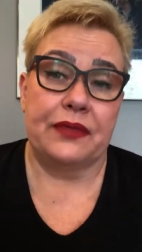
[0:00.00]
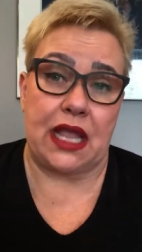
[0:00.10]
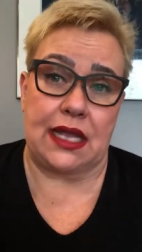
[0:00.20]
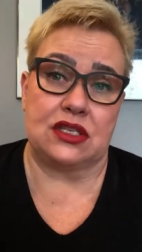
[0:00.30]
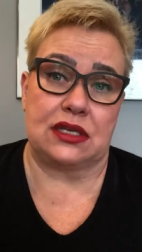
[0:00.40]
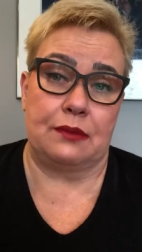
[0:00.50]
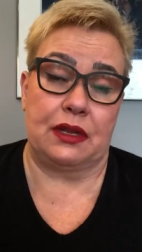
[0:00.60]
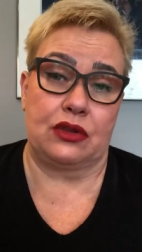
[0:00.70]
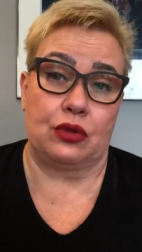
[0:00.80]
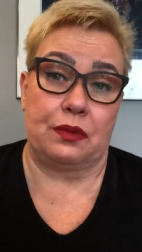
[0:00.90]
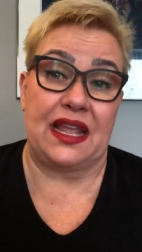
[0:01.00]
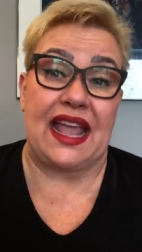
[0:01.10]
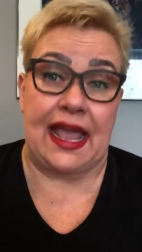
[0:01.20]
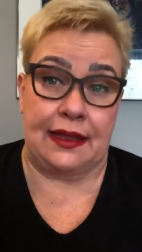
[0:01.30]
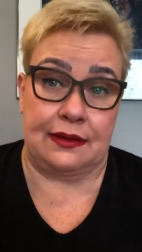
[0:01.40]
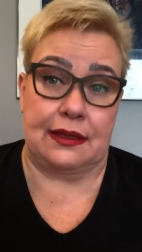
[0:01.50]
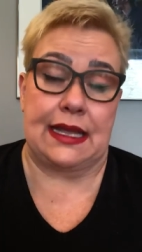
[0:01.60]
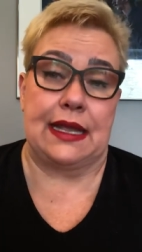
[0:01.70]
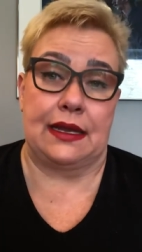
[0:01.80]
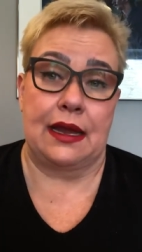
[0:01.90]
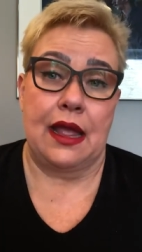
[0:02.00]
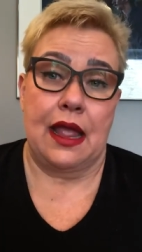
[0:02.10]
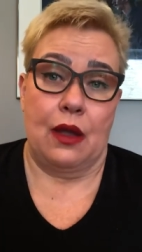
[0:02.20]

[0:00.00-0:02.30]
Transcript: the age limit to be 18,